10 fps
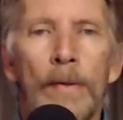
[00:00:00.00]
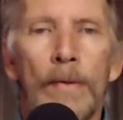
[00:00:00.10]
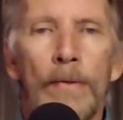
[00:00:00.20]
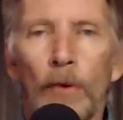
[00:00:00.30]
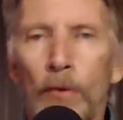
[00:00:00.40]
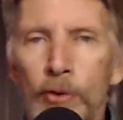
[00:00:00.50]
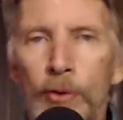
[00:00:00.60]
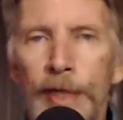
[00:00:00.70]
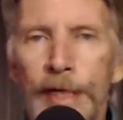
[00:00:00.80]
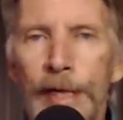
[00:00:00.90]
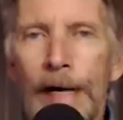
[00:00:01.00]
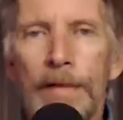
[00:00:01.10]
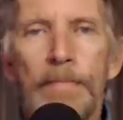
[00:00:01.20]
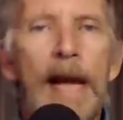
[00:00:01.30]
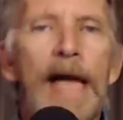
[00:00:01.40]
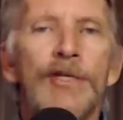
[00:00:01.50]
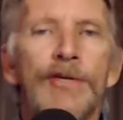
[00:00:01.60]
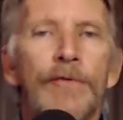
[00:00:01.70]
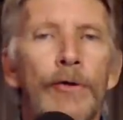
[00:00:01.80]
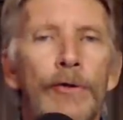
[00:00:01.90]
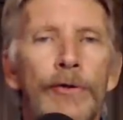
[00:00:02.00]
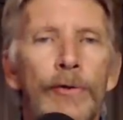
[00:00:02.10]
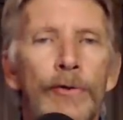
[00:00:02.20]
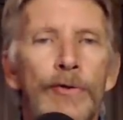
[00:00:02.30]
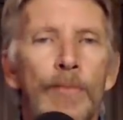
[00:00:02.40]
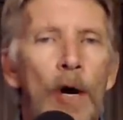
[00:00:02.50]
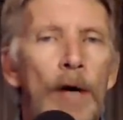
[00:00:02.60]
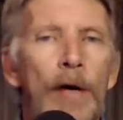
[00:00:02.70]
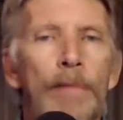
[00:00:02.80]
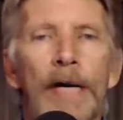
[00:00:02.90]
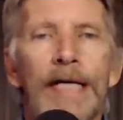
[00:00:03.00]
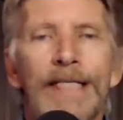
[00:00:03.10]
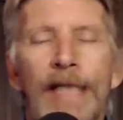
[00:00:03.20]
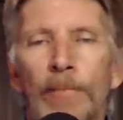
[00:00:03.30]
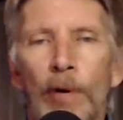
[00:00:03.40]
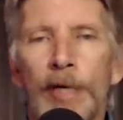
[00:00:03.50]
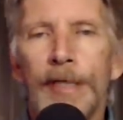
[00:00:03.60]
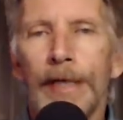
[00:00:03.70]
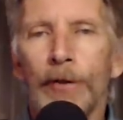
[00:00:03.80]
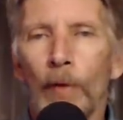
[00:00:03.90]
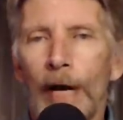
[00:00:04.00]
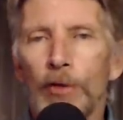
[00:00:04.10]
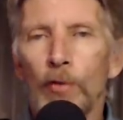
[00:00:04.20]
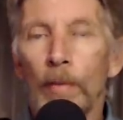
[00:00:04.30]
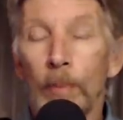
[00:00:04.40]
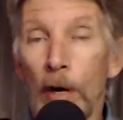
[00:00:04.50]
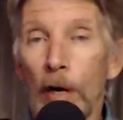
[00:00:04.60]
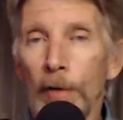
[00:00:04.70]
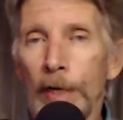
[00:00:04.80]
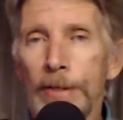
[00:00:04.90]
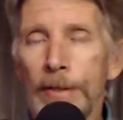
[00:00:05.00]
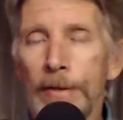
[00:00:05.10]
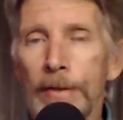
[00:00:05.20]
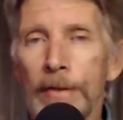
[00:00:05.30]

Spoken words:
Those who deny the massive good news brought on by temperate and gradual progress?